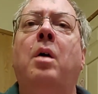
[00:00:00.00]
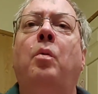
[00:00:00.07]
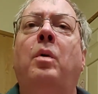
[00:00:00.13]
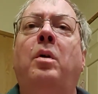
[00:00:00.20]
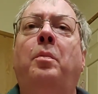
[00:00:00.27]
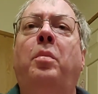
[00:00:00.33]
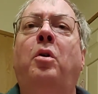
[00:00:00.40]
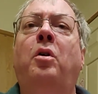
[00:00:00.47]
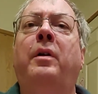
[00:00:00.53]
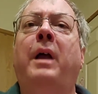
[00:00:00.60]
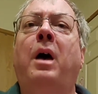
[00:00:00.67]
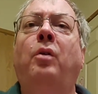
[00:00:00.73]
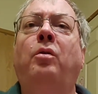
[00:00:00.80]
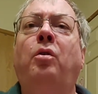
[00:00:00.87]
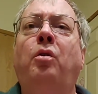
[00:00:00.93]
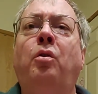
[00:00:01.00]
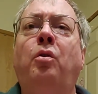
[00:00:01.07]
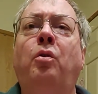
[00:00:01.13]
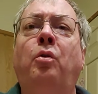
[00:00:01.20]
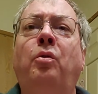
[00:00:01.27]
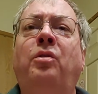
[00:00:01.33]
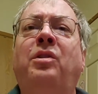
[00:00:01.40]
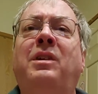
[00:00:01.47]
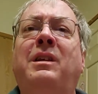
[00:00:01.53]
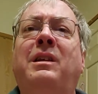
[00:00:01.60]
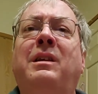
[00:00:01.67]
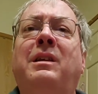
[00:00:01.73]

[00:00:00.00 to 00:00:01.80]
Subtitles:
We'll put out to sea